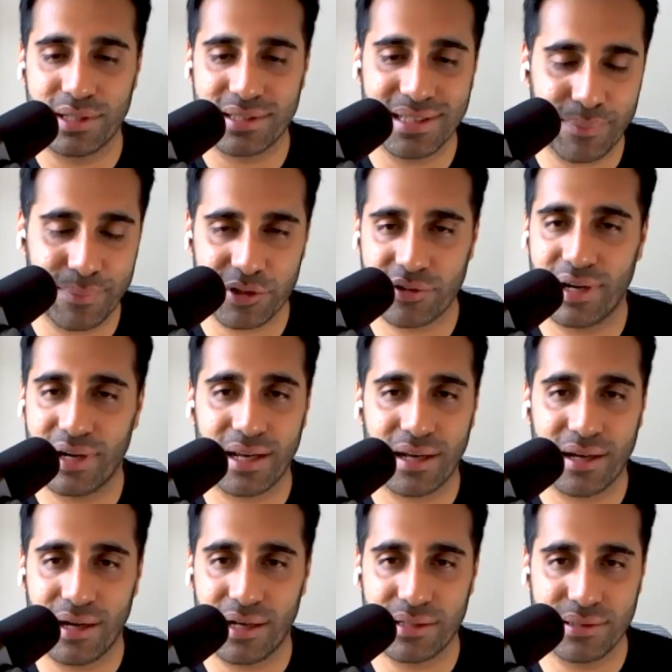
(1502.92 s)
accept a credit
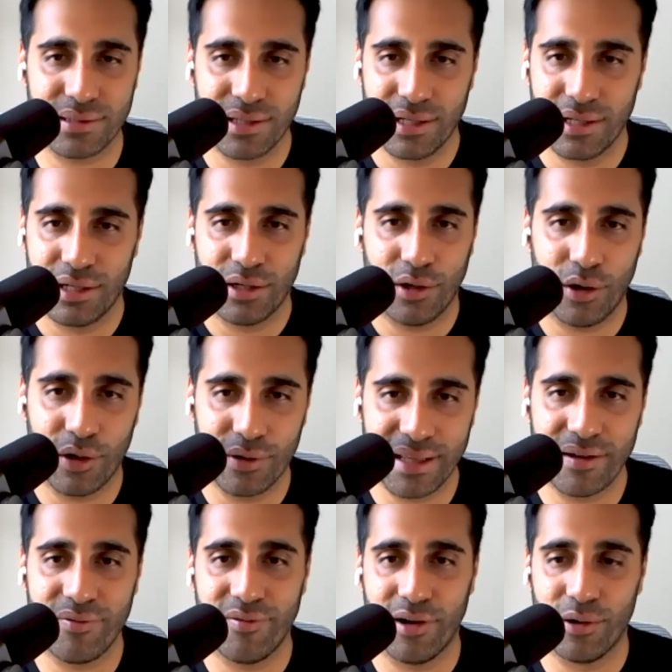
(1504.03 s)
card on their
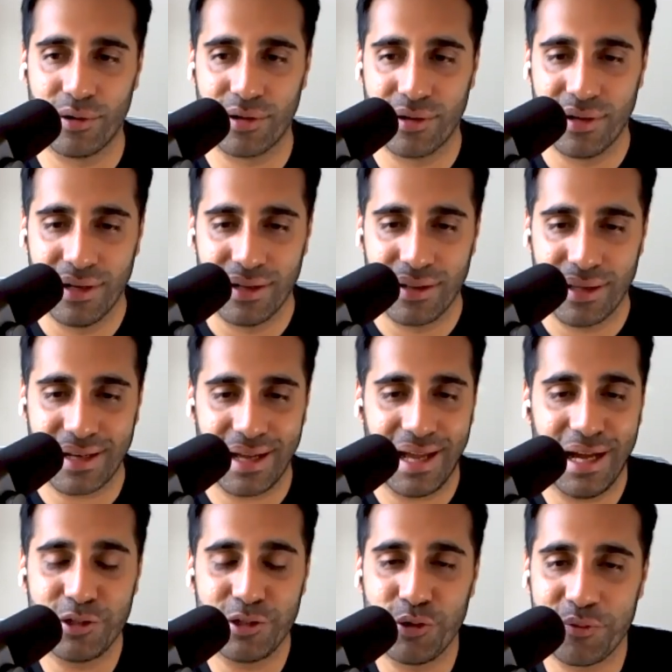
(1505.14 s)
phone. Like,
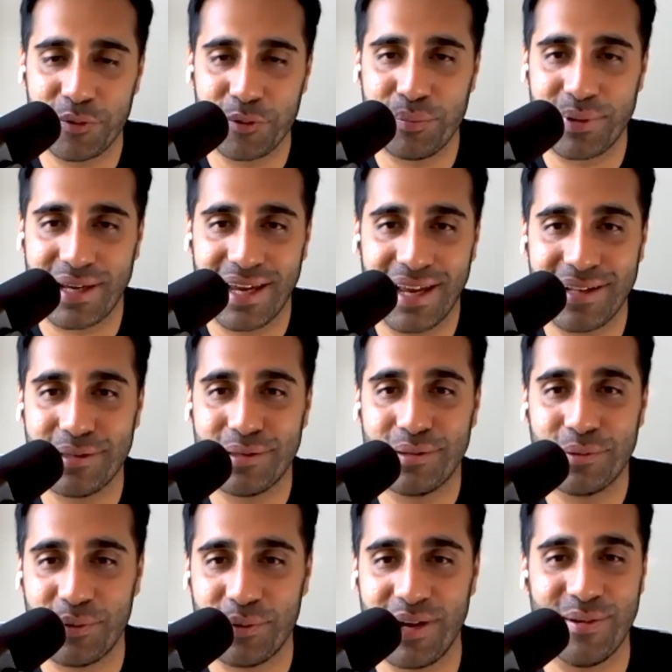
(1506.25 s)
how do you even begin
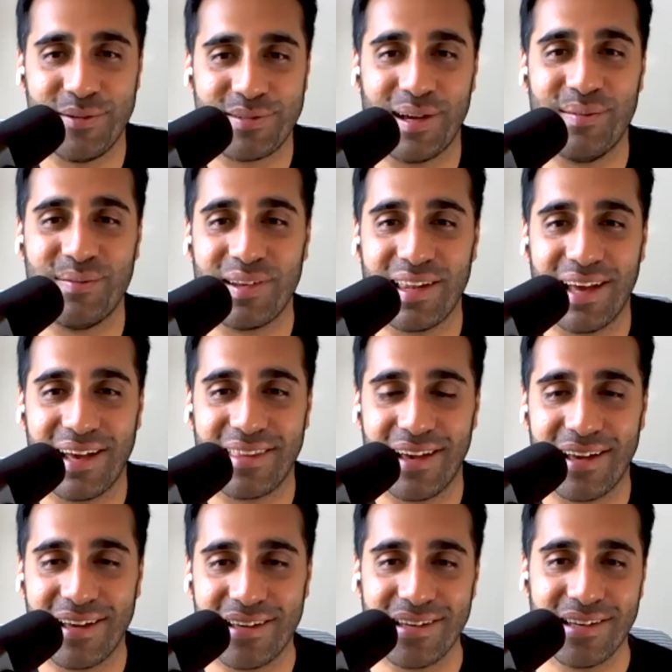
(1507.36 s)
with something like that?